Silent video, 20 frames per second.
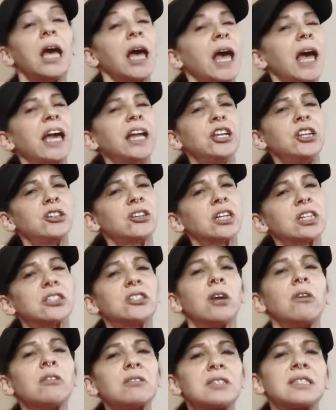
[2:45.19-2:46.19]
and your
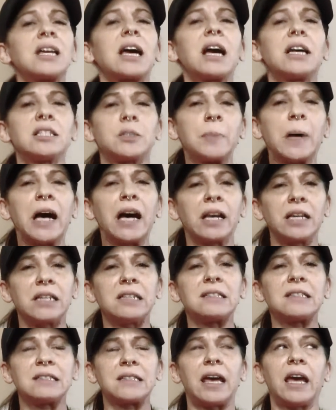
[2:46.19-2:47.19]
adult-sized body
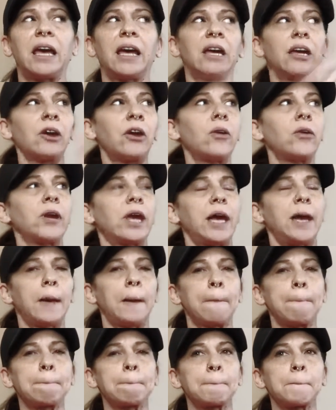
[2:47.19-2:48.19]
is saying,
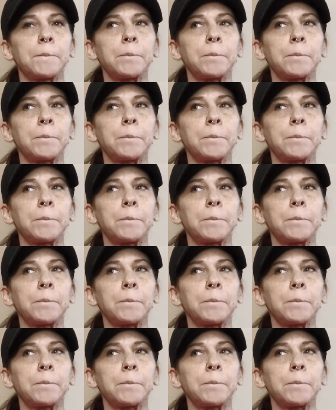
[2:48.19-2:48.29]
okay,